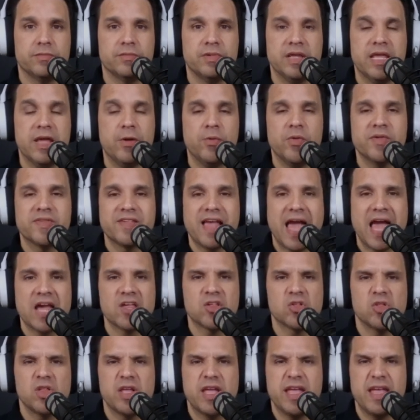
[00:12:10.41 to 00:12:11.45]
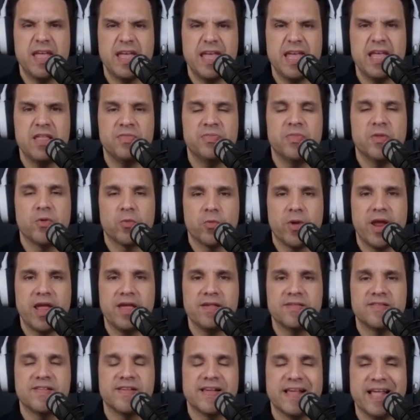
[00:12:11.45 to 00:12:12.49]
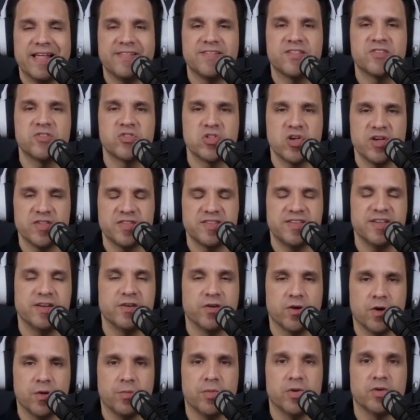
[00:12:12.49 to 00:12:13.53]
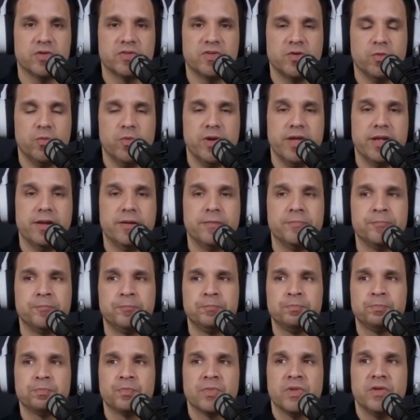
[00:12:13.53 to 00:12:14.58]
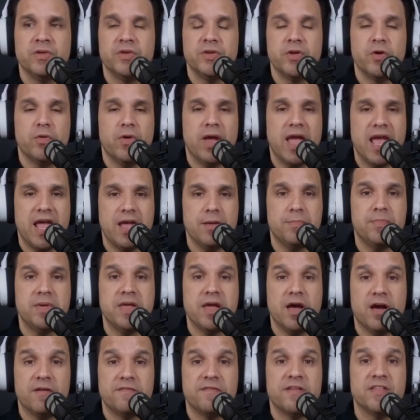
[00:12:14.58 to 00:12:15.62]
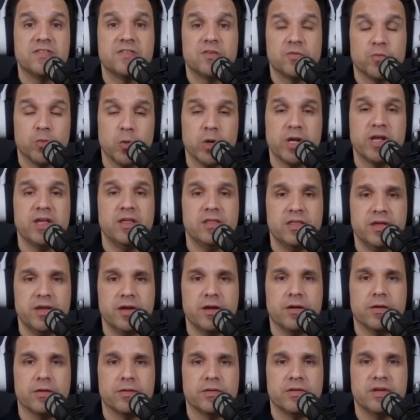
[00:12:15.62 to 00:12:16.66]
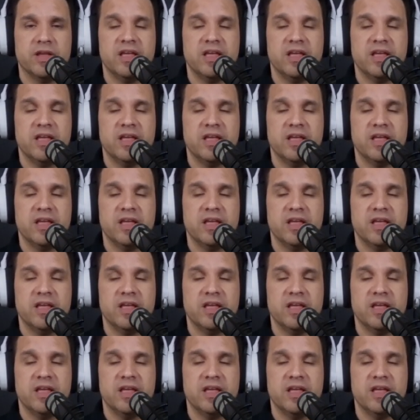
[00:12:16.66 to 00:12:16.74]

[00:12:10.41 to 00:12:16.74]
He was actually in the race against Justin Herbert to win, you know, AP Offensive Rookie of the Year.